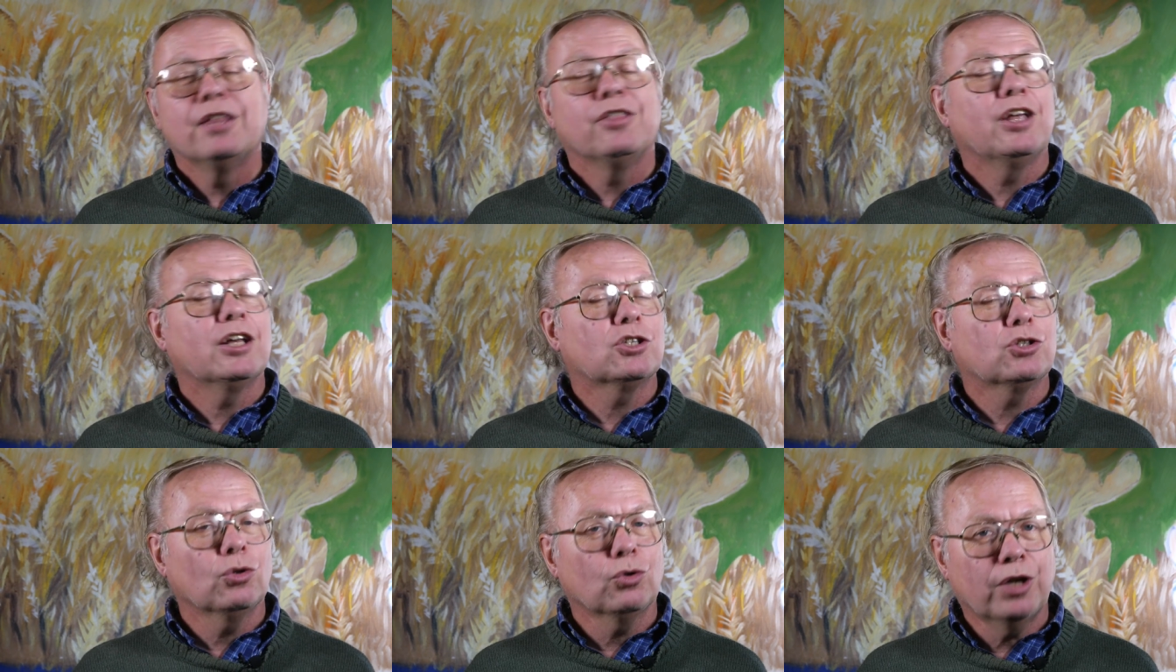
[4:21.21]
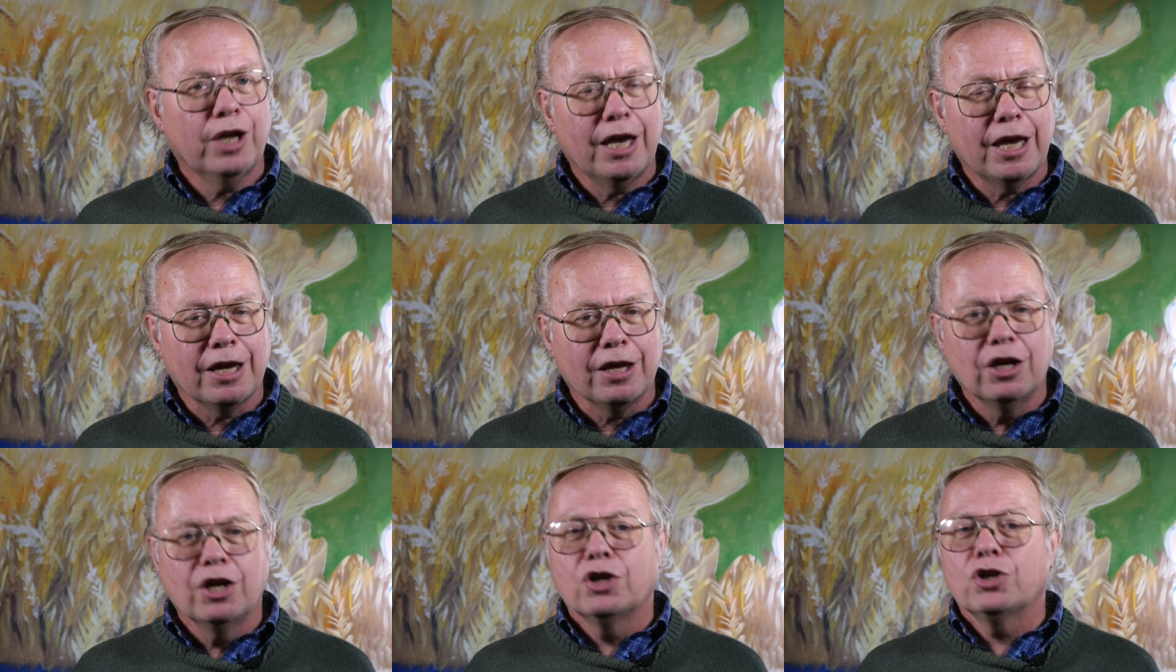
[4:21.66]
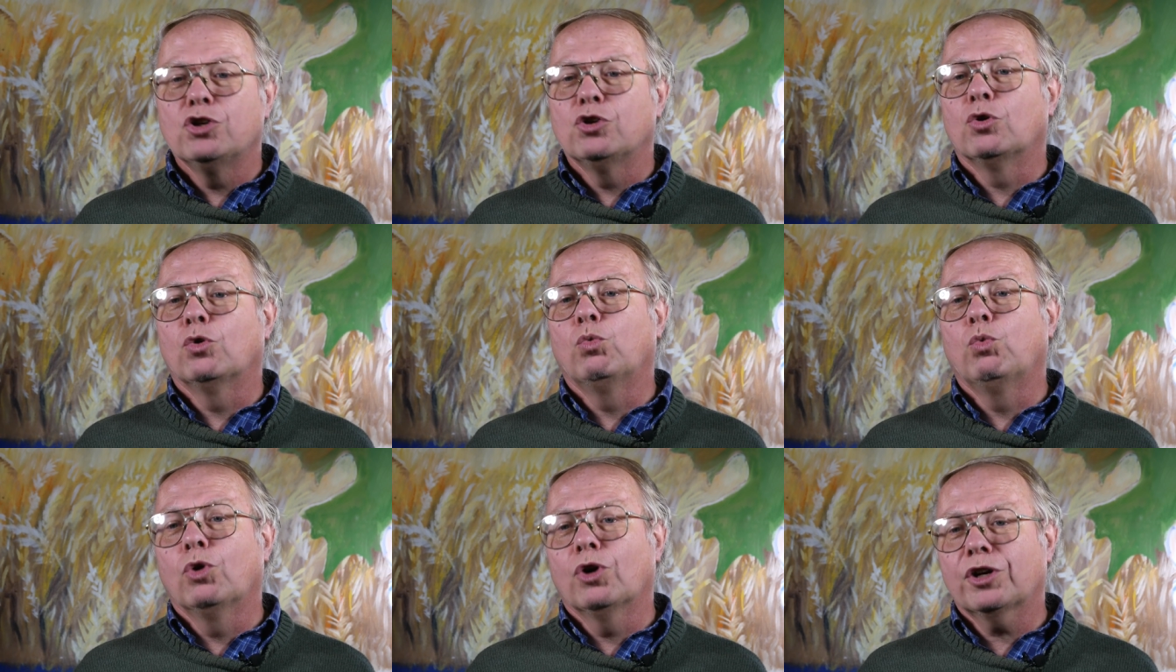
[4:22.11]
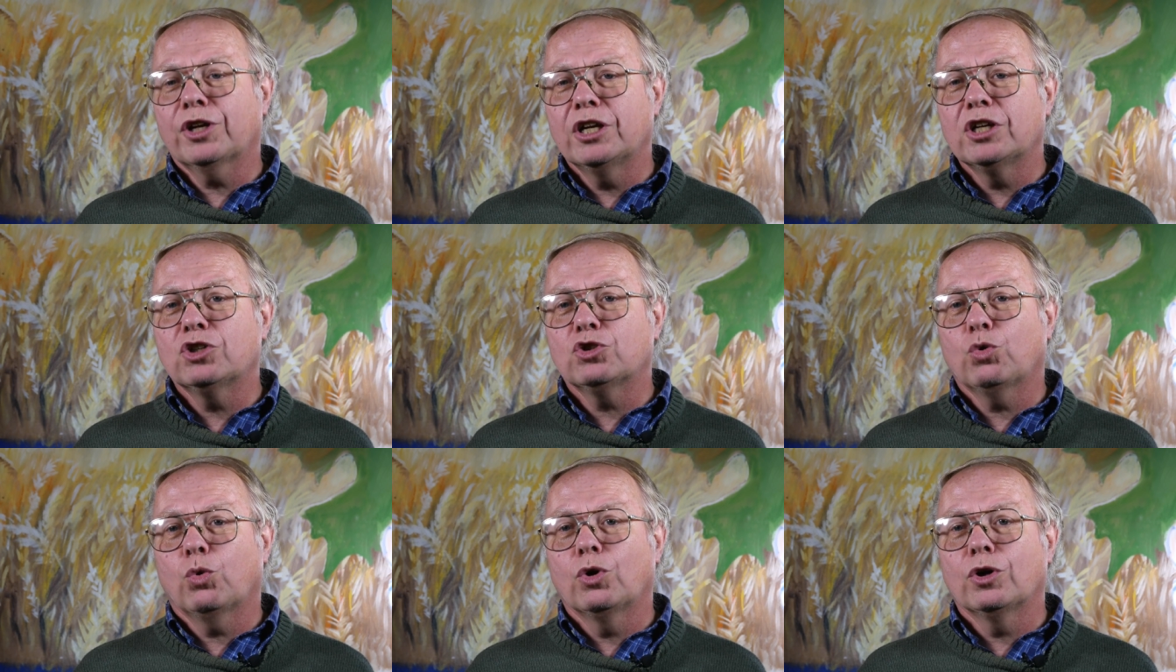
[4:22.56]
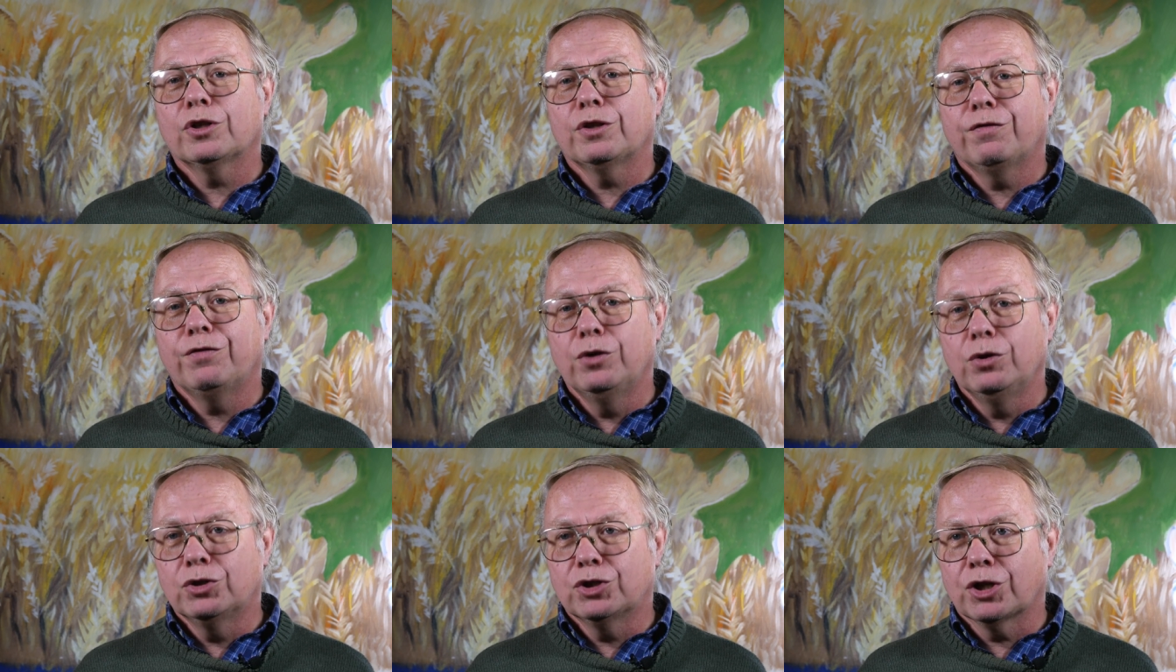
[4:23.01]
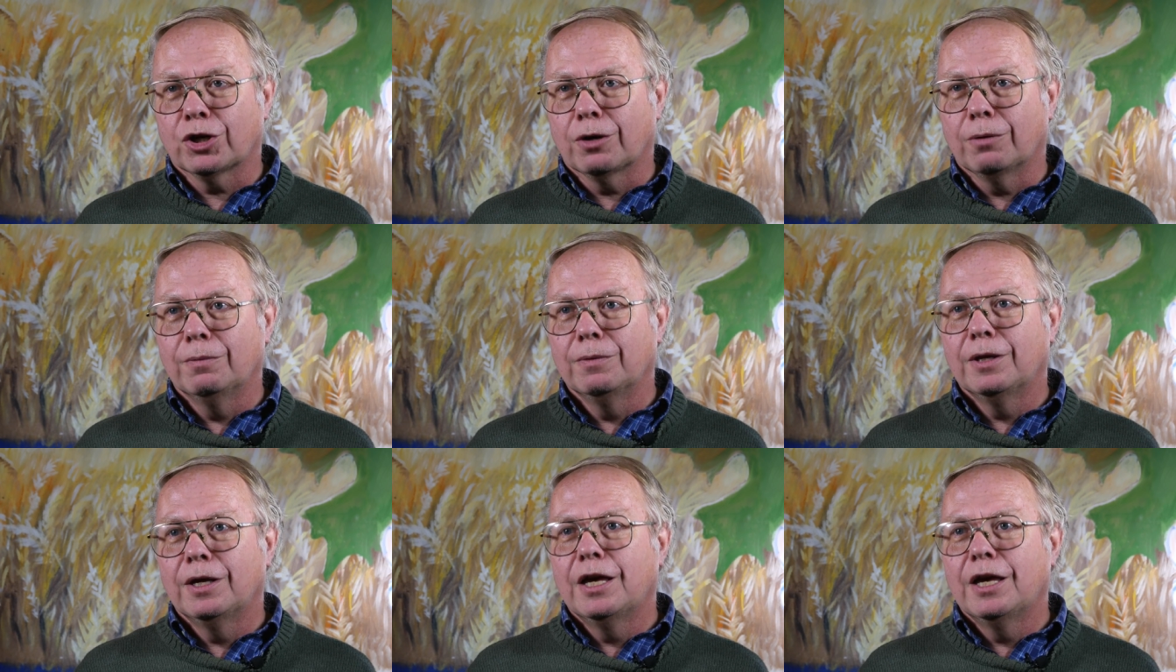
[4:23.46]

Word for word: That's okay. You're working toward the future.